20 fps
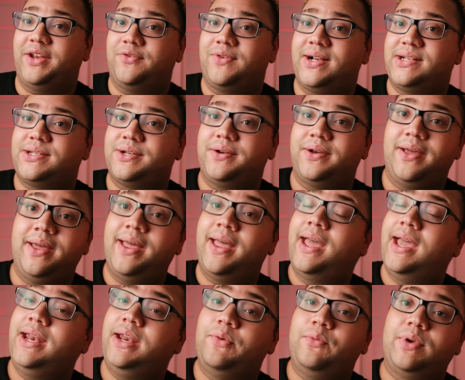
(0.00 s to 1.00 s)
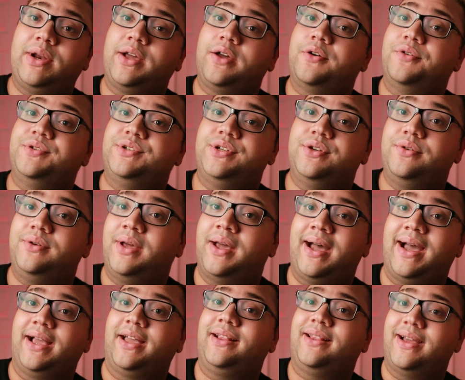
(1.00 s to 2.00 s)
dresser, and then when I go shoot,
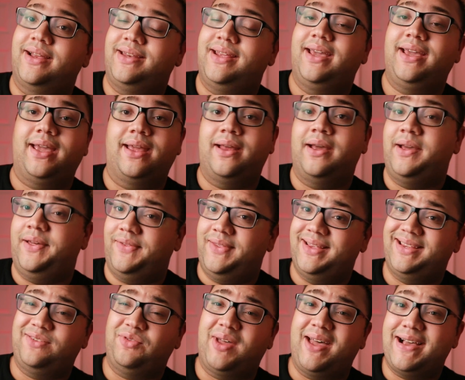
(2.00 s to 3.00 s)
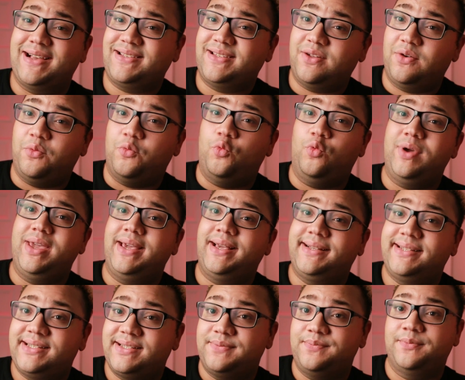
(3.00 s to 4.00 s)
I take it. This lasts
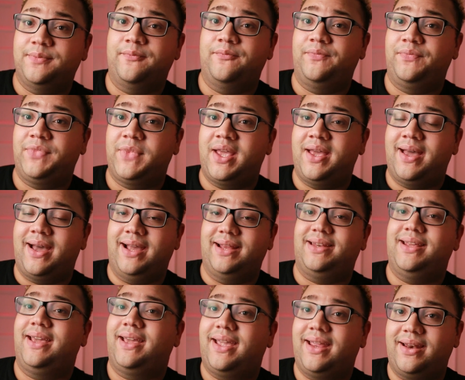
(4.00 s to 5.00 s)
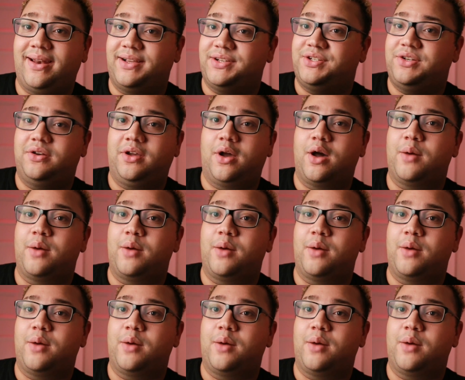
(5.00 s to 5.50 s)
weeks. I take it and I shoot a